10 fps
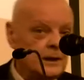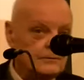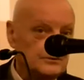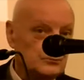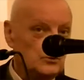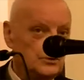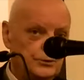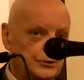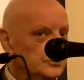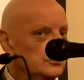haven't
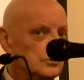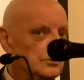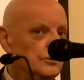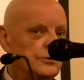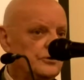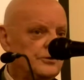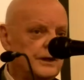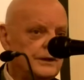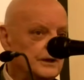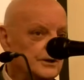one new word to
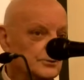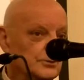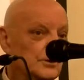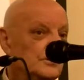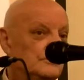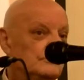say to you.